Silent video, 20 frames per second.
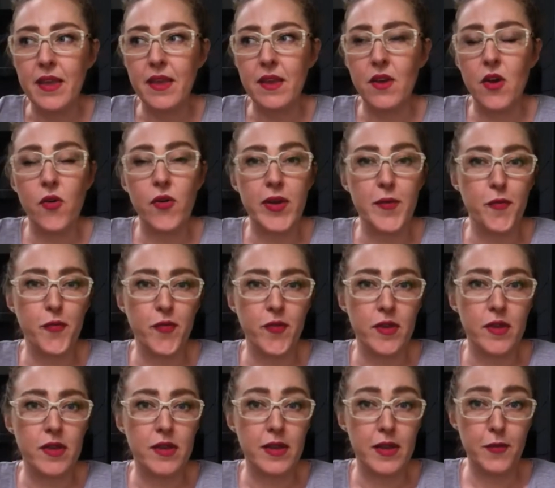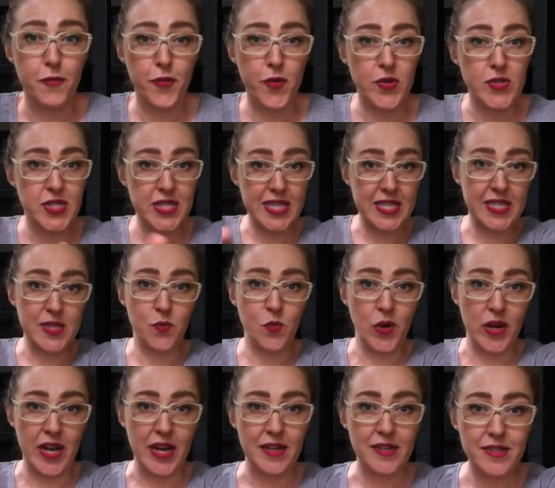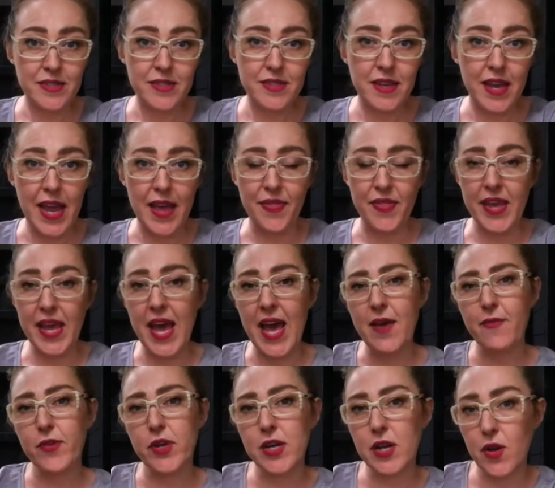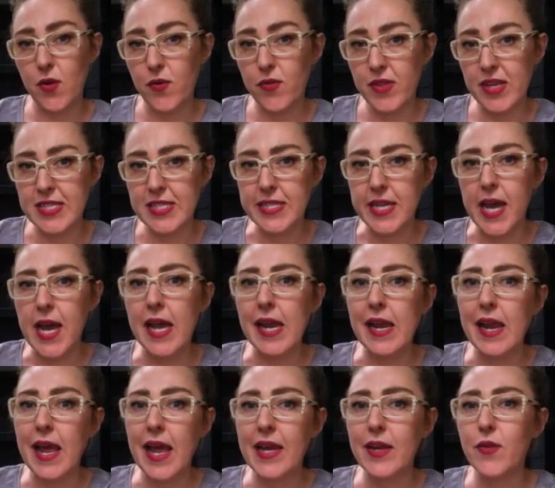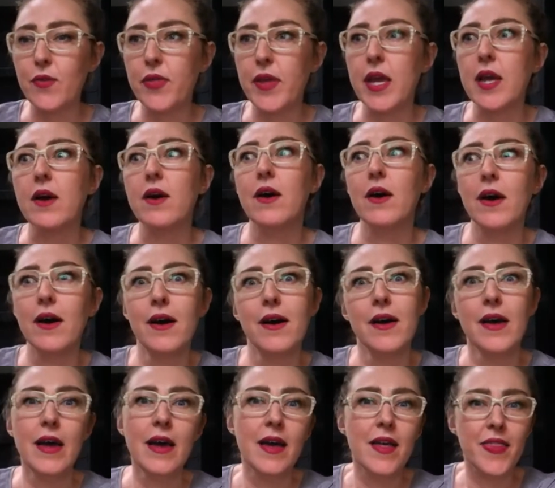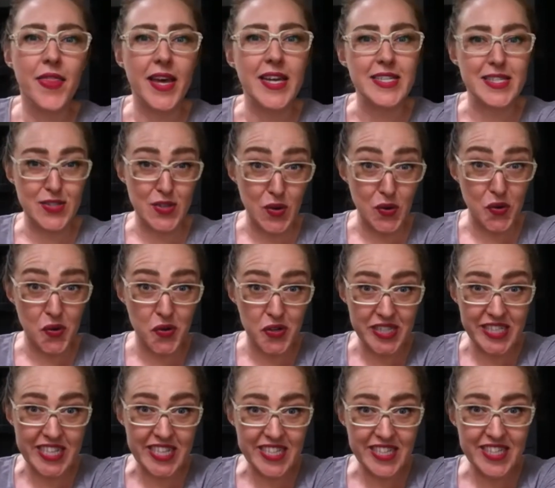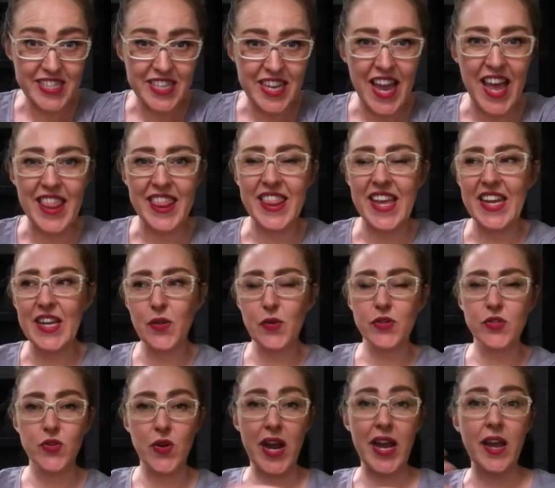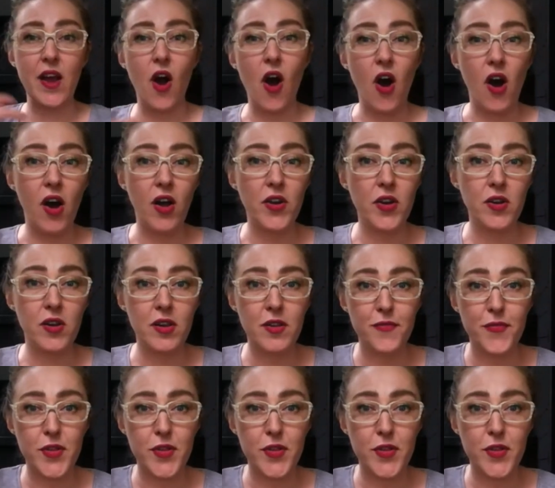you know, if, if you see someone else and they have a clothing style and you think, oh, that is so gorgeous. And then you try on all